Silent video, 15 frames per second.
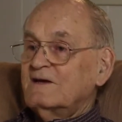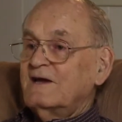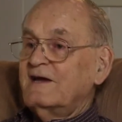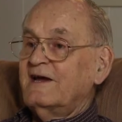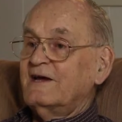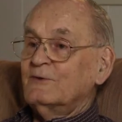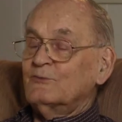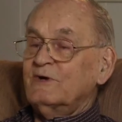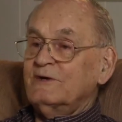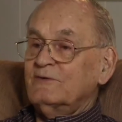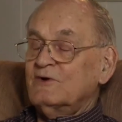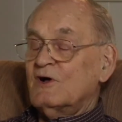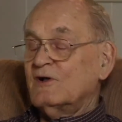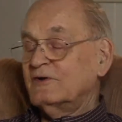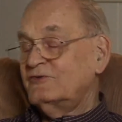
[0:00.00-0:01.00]
And we
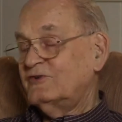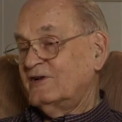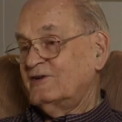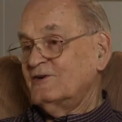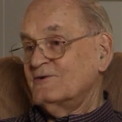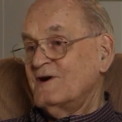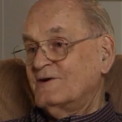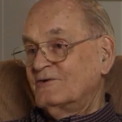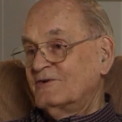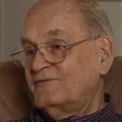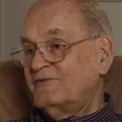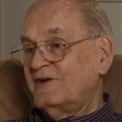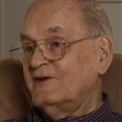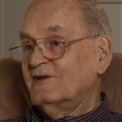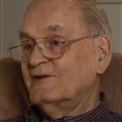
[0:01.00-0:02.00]
were all set to go out in the
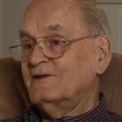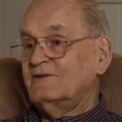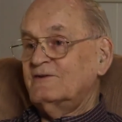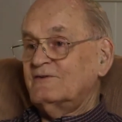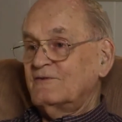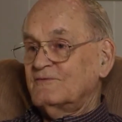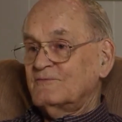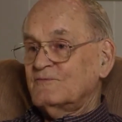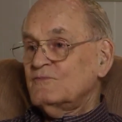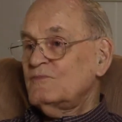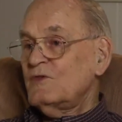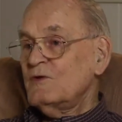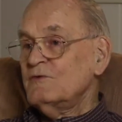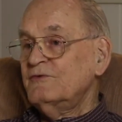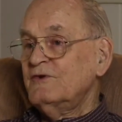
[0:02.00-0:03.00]
field
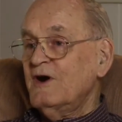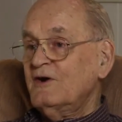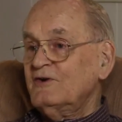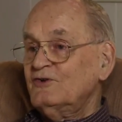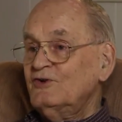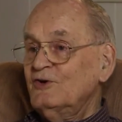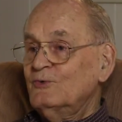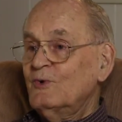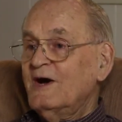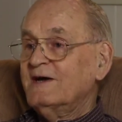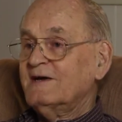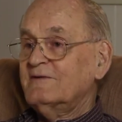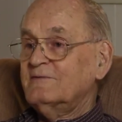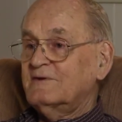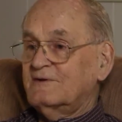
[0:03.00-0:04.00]
for our
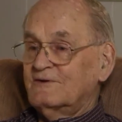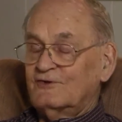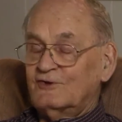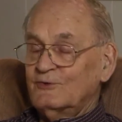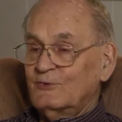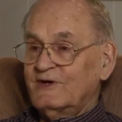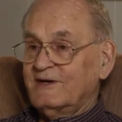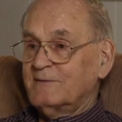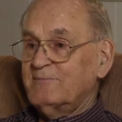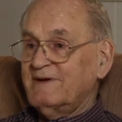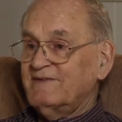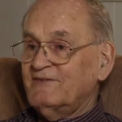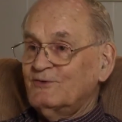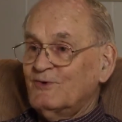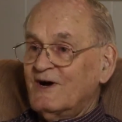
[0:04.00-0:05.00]
two-week
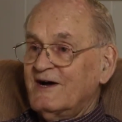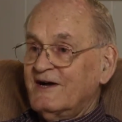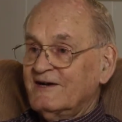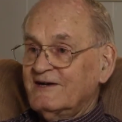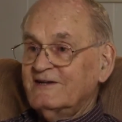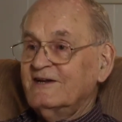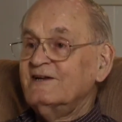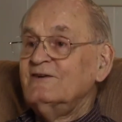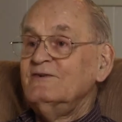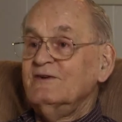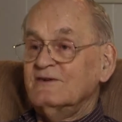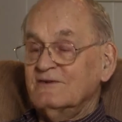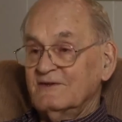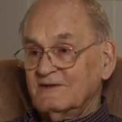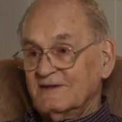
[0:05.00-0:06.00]
bivouac, and
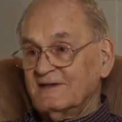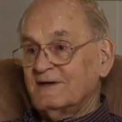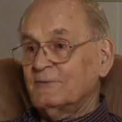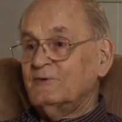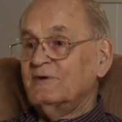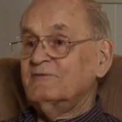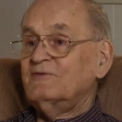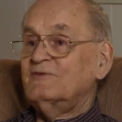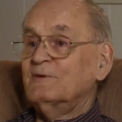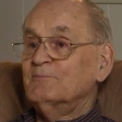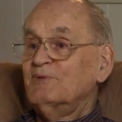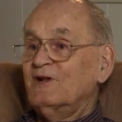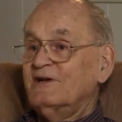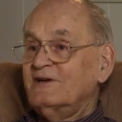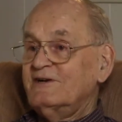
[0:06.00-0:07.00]
then that would have
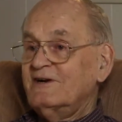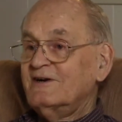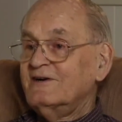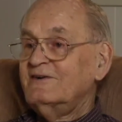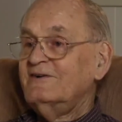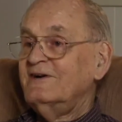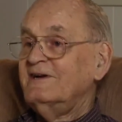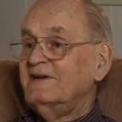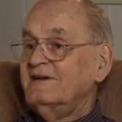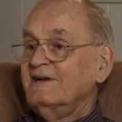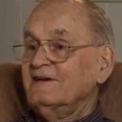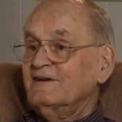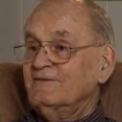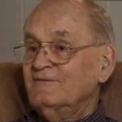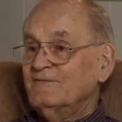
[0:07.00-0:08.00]
completed our
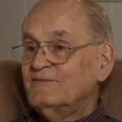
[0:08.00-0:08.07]
training.